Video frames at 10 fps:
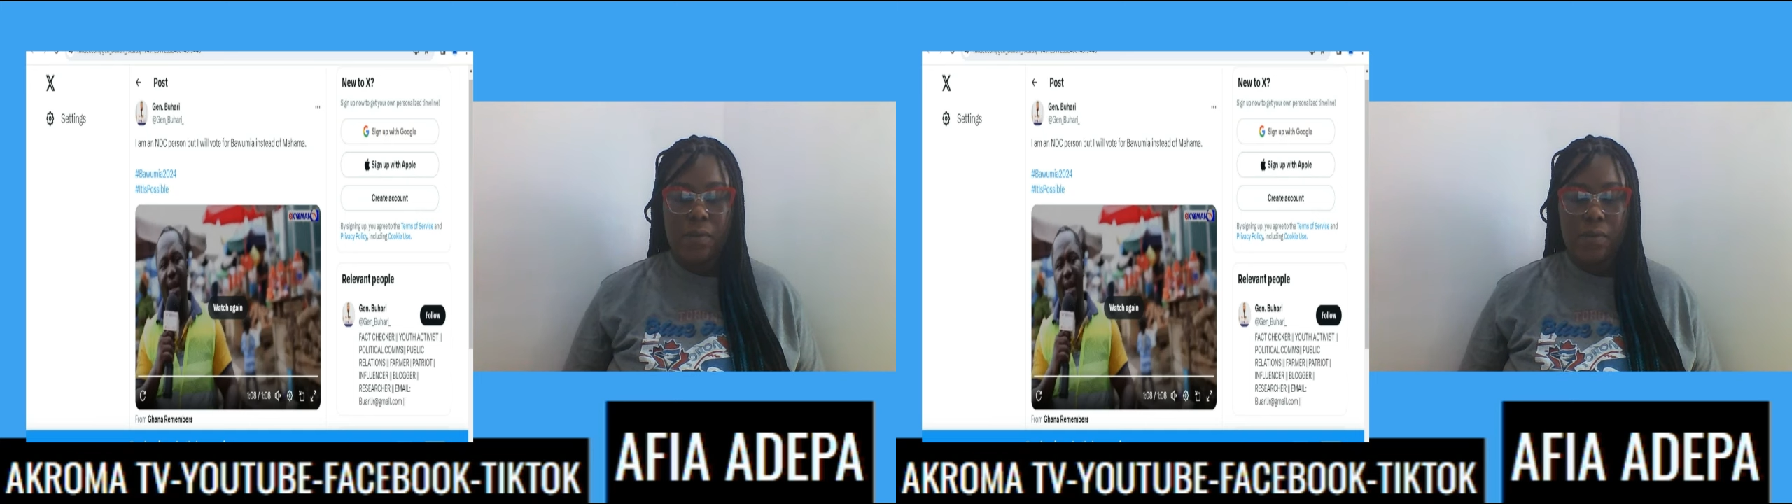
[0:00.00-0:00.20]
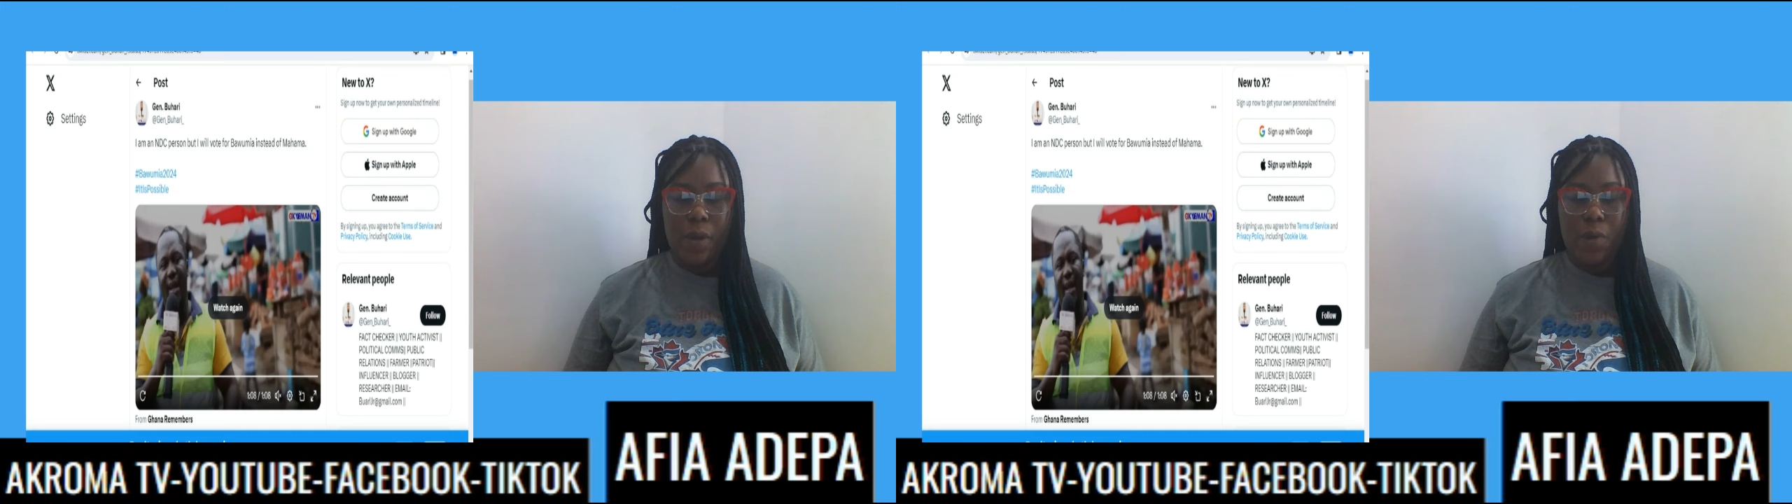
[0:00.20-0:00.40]

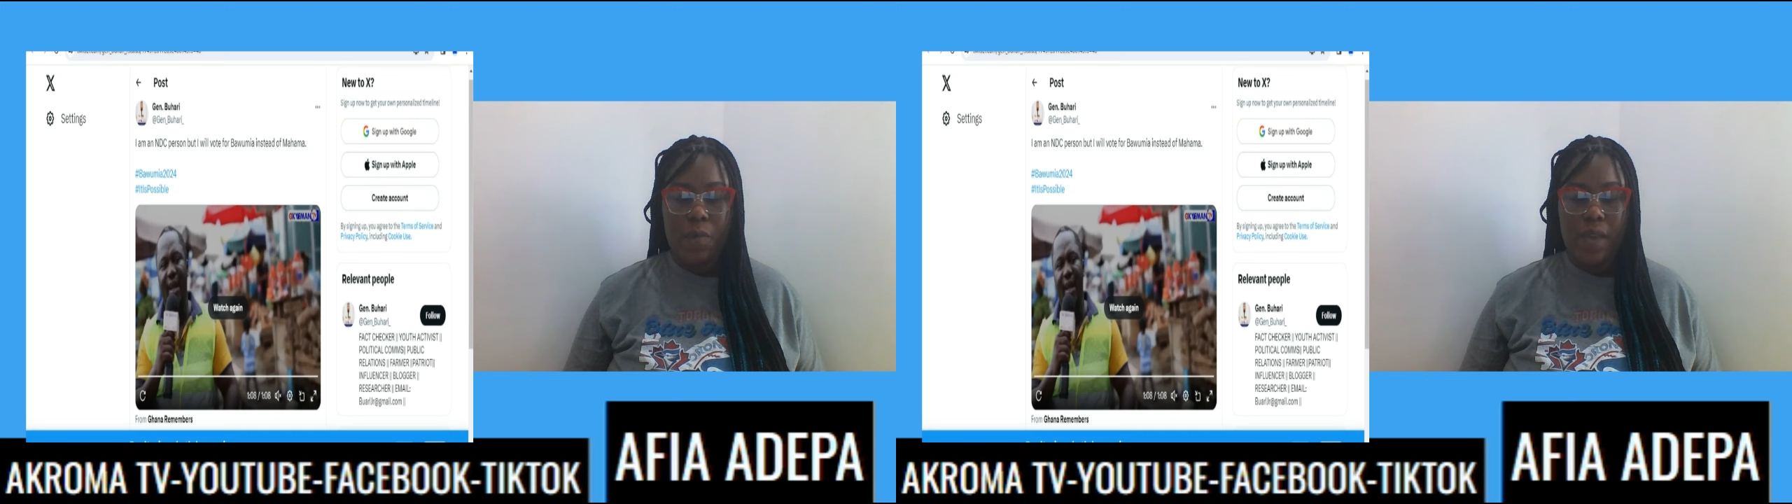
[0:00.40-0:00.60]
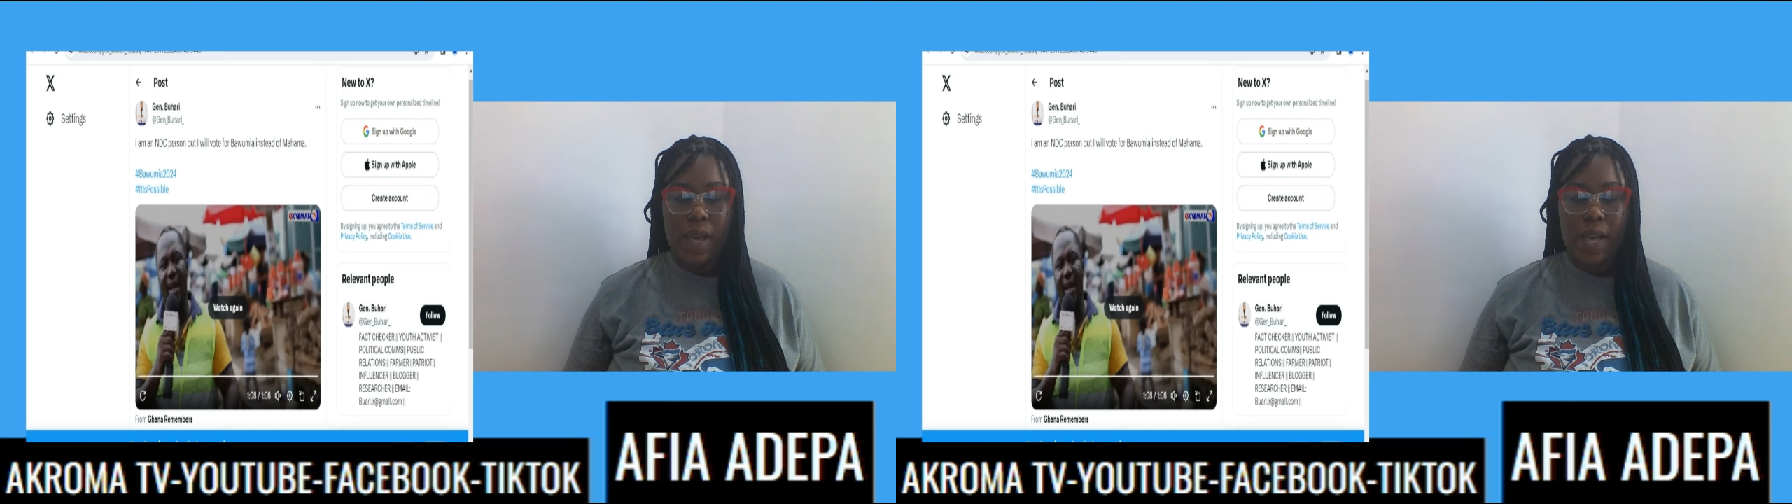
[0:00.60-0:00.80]

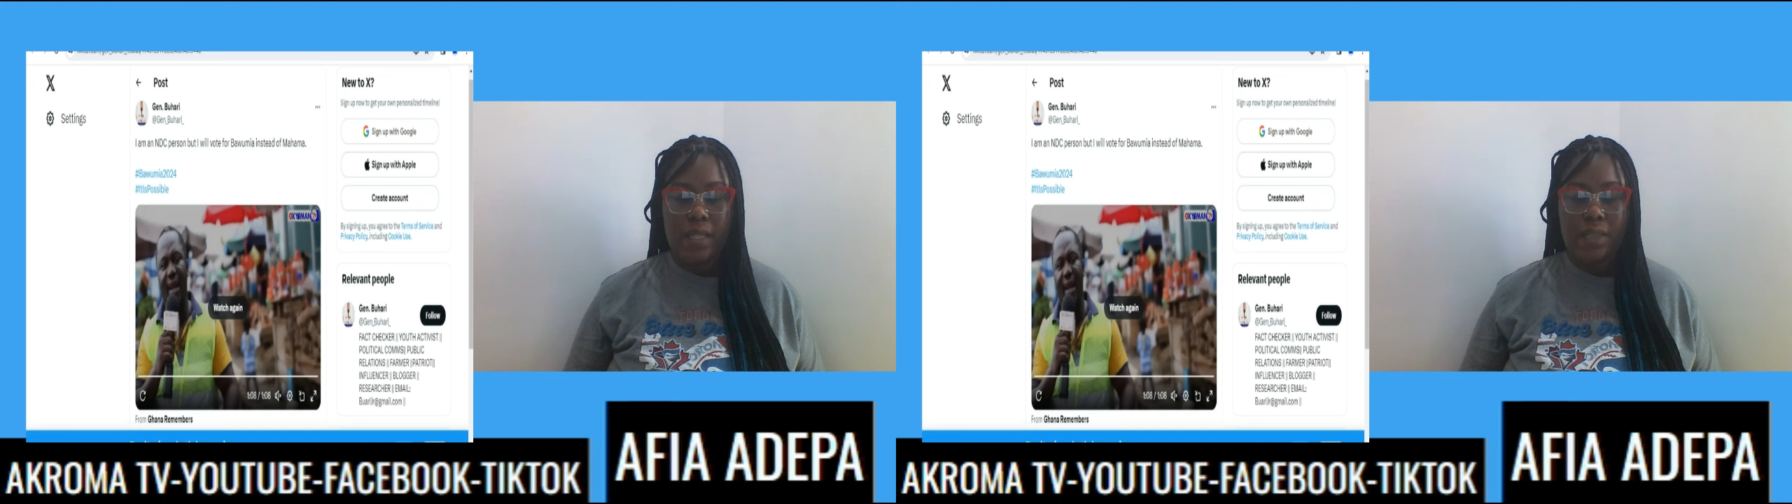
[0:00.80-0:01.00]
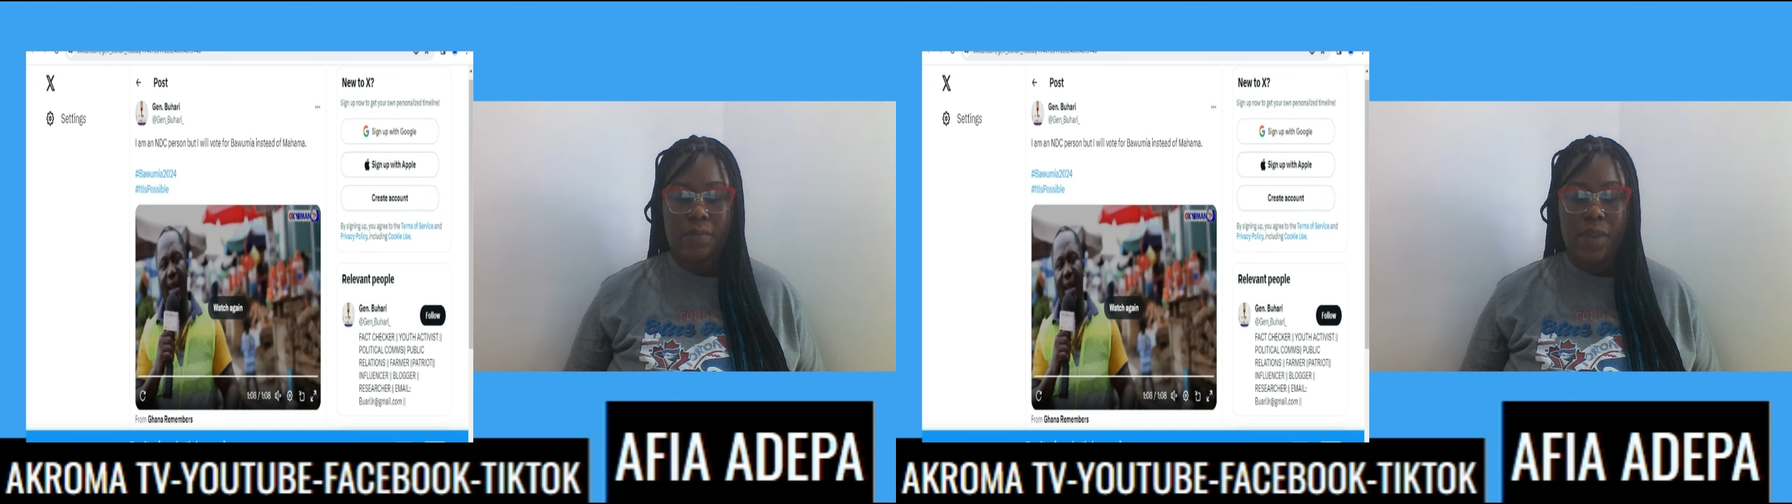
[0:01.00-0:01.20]
Bawumia
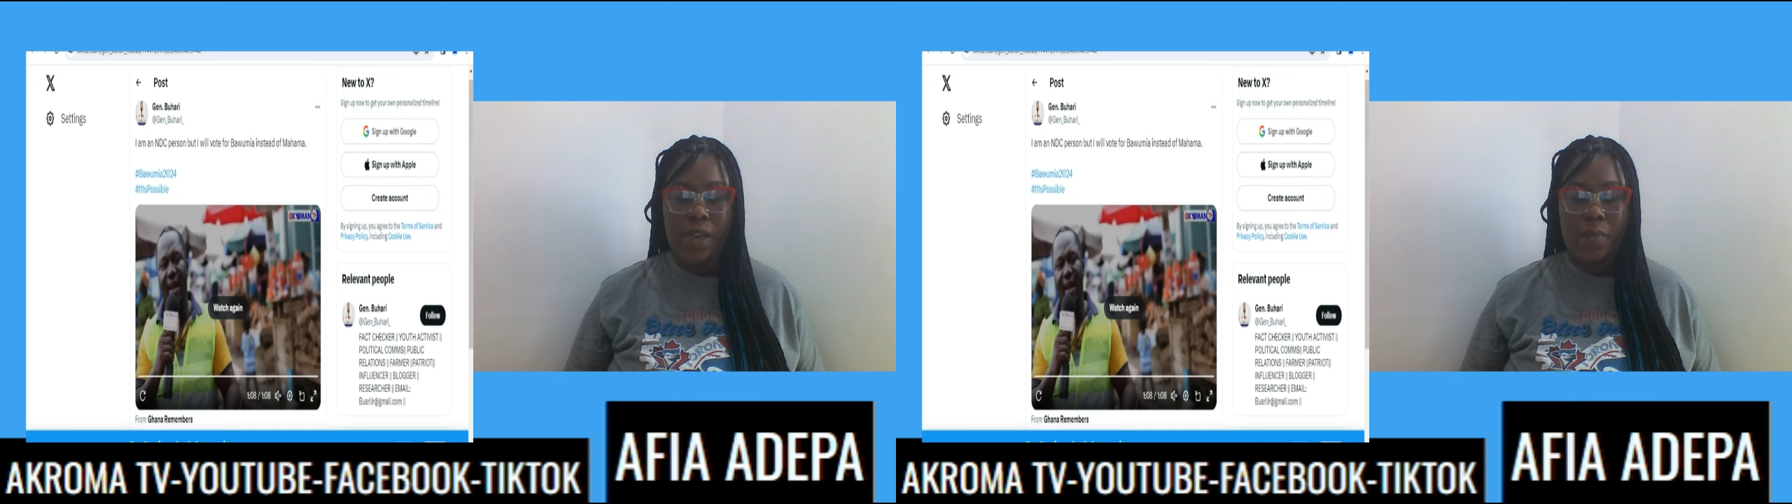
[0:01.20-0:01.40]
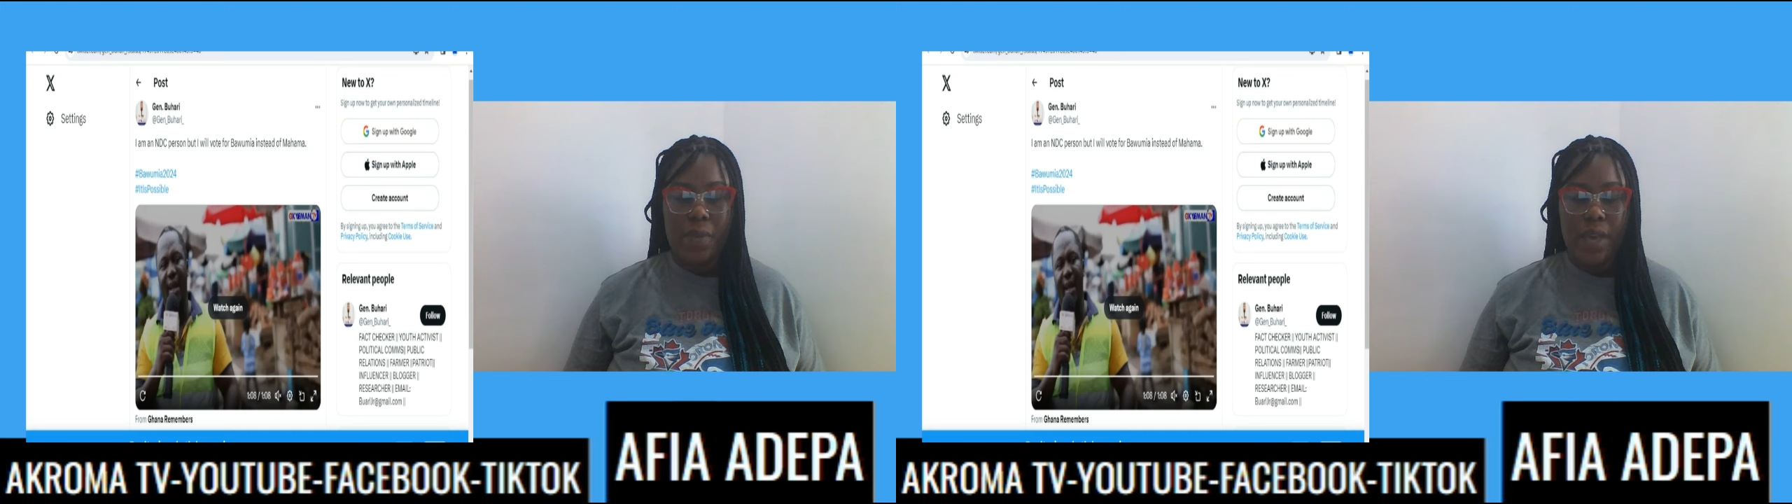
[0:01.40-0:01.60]
Ajibe.